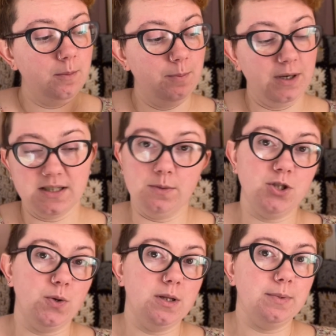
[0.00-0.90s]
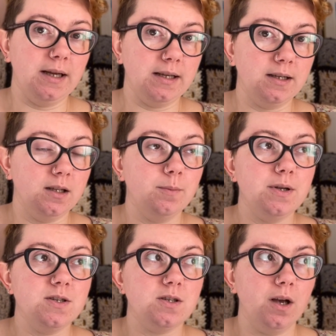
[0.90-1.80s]
because I was doing the blanket club,
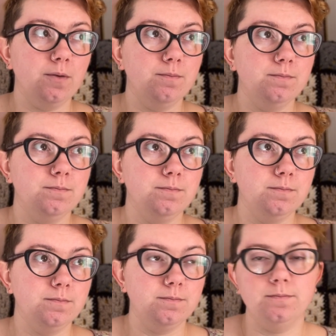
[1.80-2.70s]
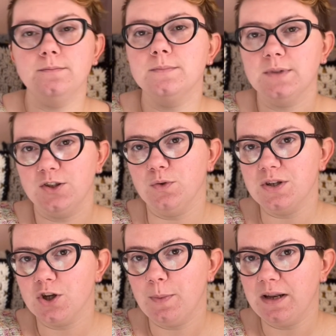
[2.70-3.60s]
so there's only
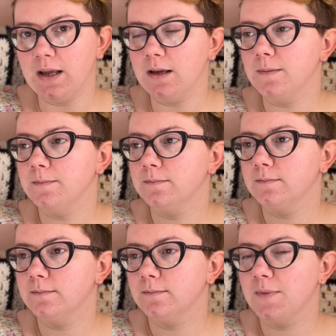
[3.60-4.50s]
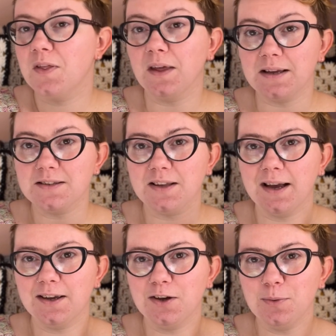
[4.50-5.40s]
so many things that
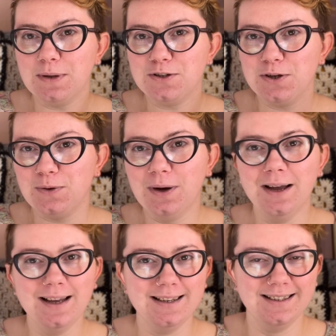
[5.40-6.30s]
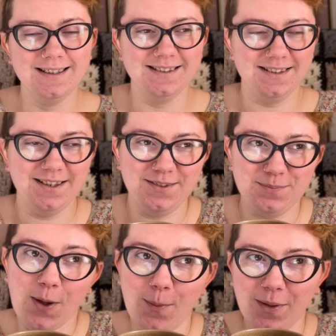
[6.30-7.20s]
I can commit to
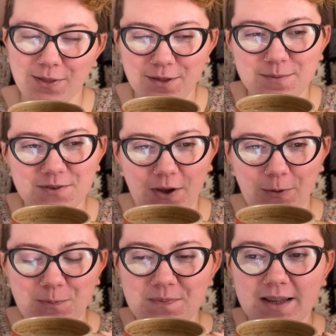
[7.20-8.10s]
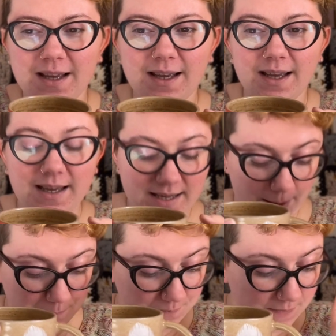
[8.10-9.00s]
per month. So
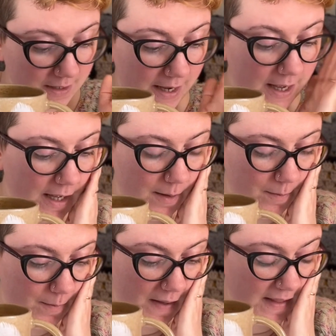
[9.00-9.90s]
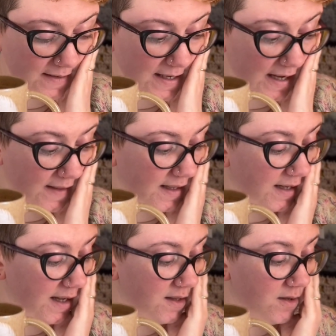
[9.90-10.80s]
yeah, and that's it. And
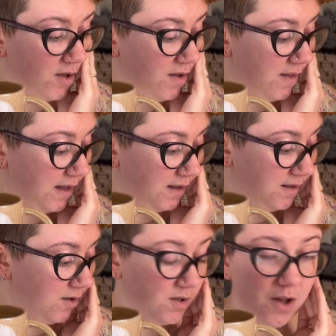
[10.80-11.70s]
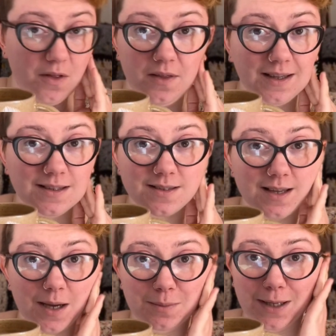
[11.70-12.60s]
then only other things
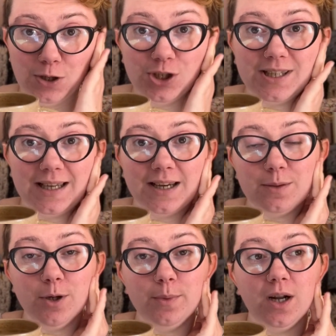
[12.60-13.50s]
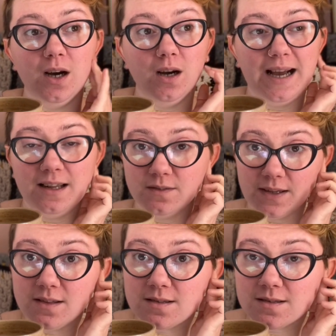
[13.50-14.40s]
that I'm like looking at the moment are
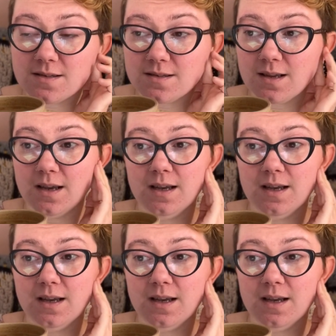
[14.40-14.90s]
advents.